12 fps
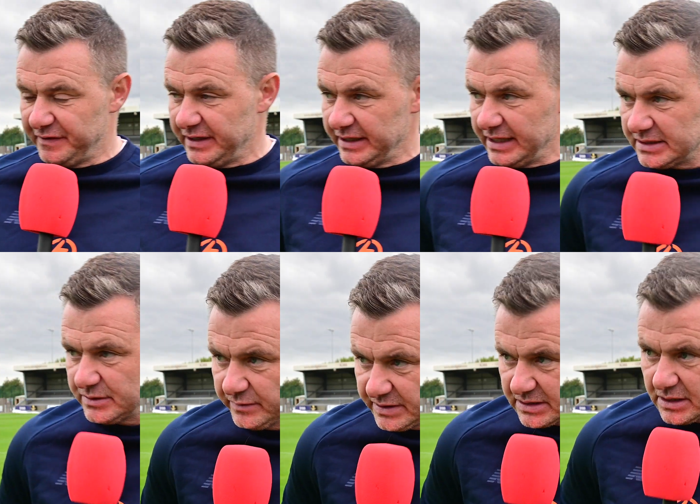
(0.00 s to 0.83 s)
and then he had to
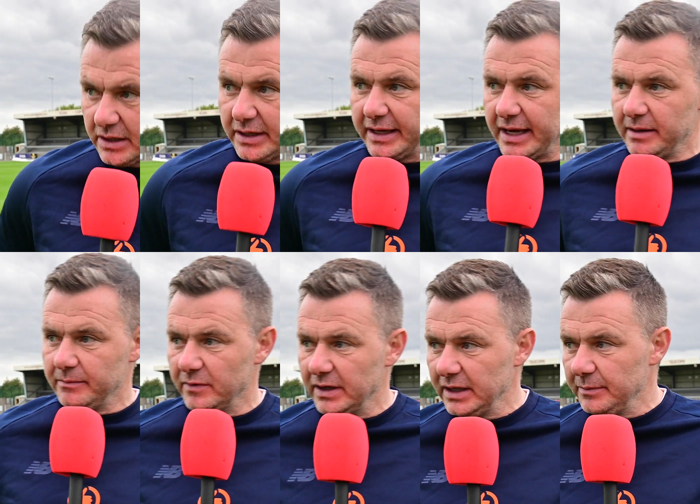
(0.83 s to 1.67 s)
restart the
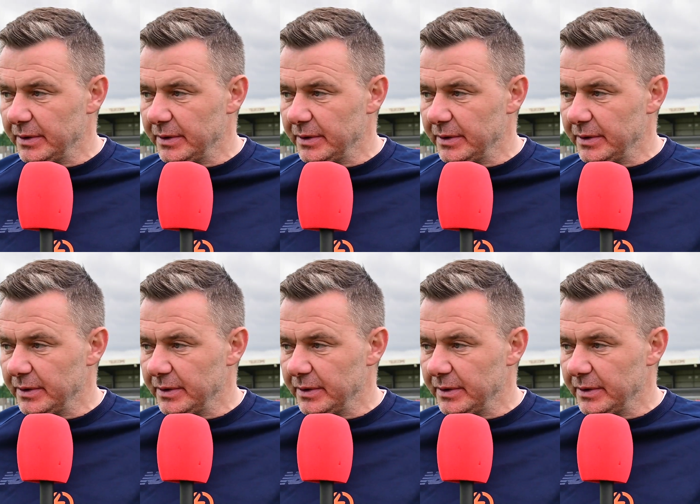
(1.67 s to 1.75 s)
game really,